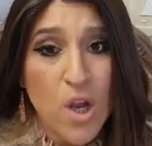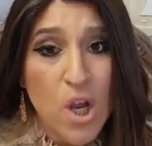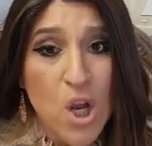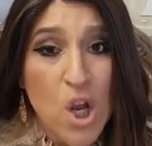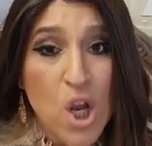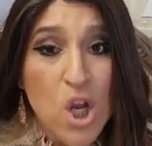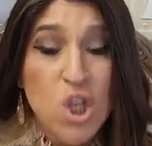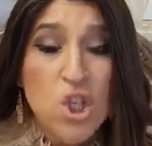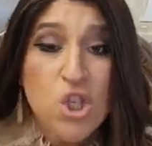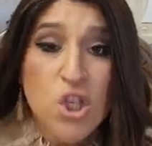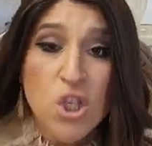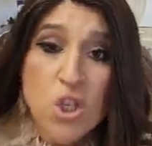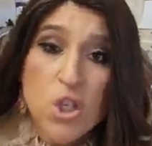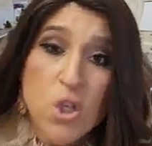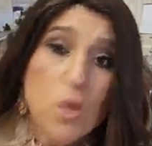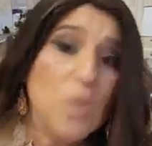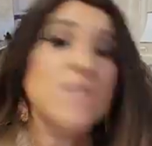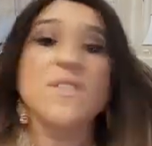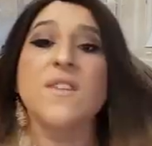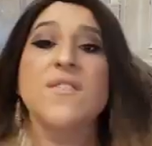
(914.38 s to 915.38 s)
She
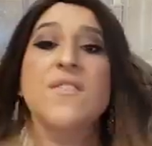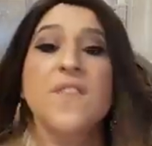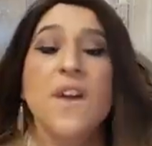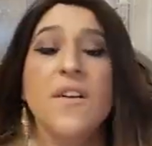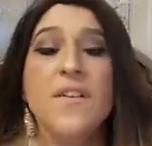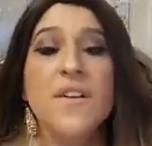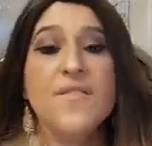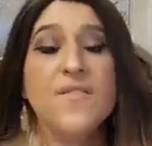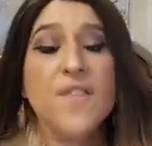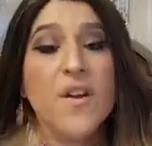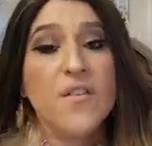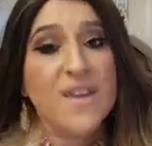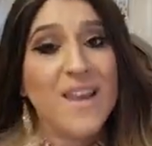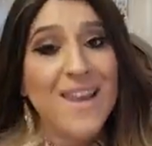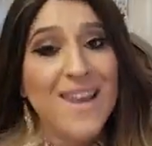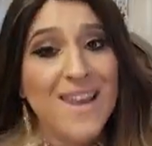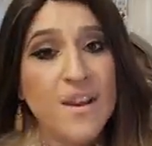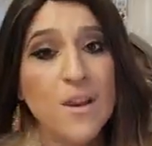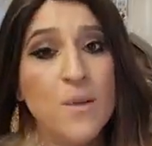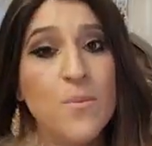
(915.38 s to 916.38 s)
used a very, very
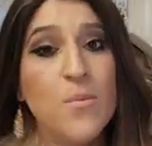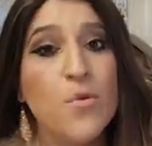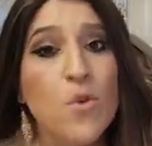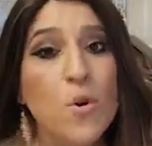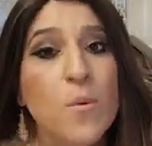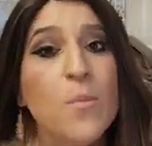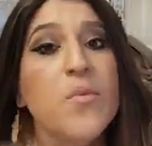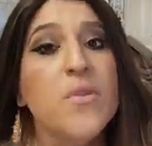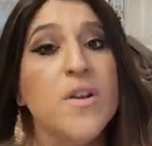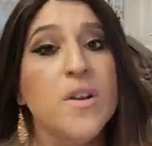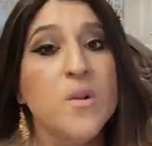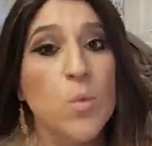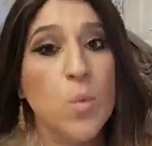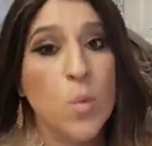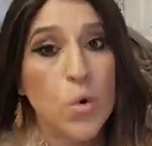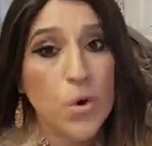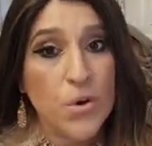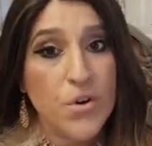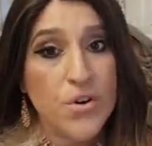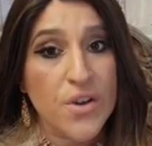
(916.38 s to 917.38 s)
inappropriate
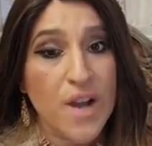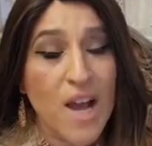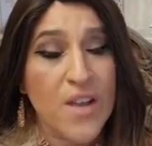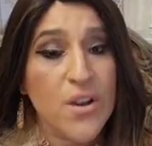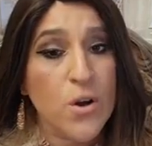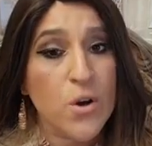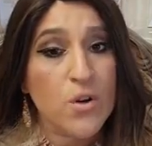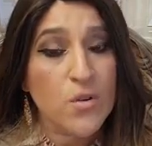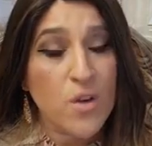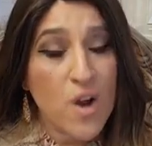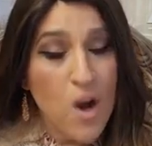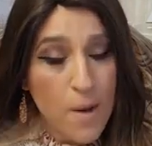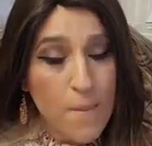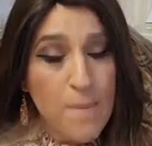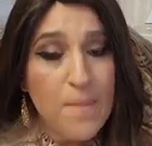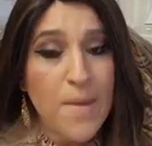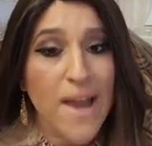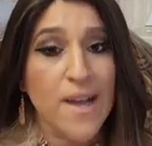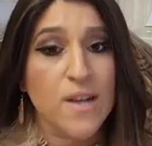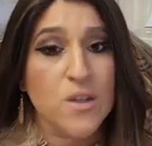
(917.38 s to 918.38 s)
word on her
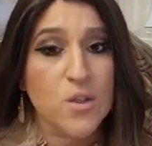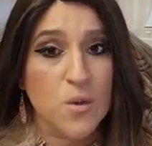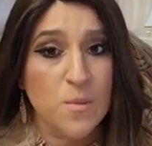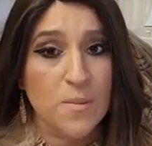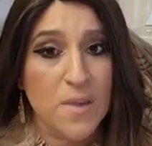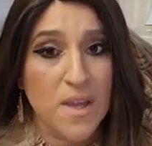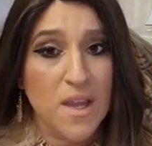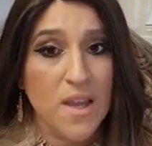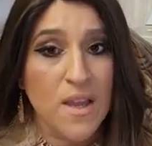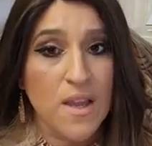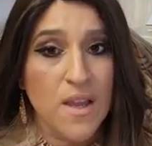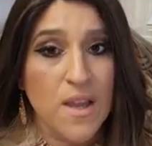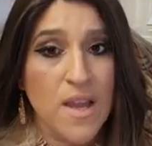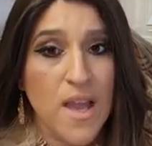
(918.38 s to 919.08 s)
comeback to me.